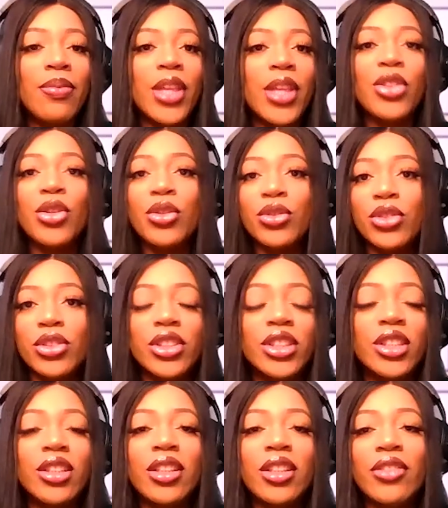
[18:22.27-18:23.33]
that those are
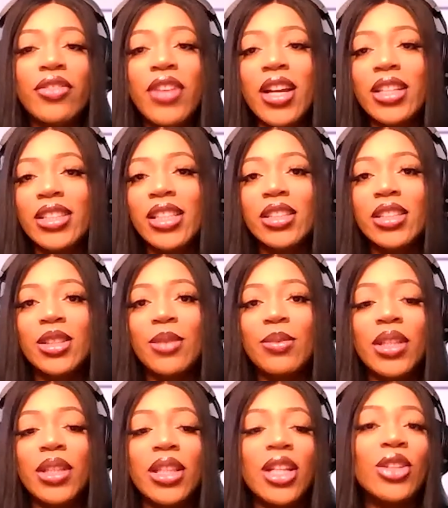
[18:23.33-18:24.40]
still in effect and it's
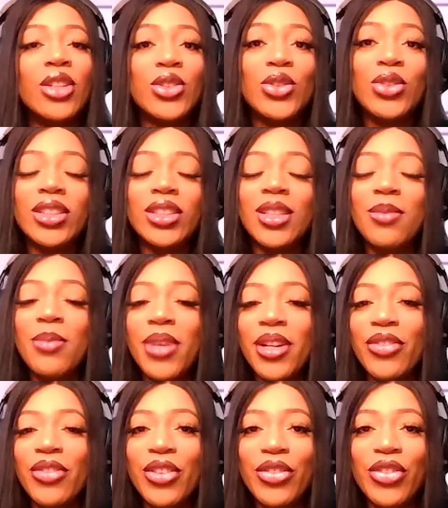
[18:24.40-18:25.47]
something that our students can
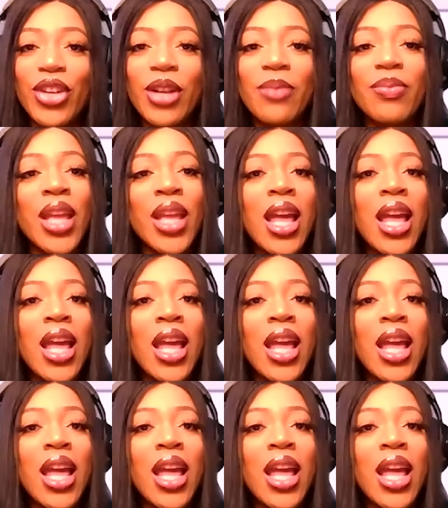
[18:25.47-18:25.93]
benefit from.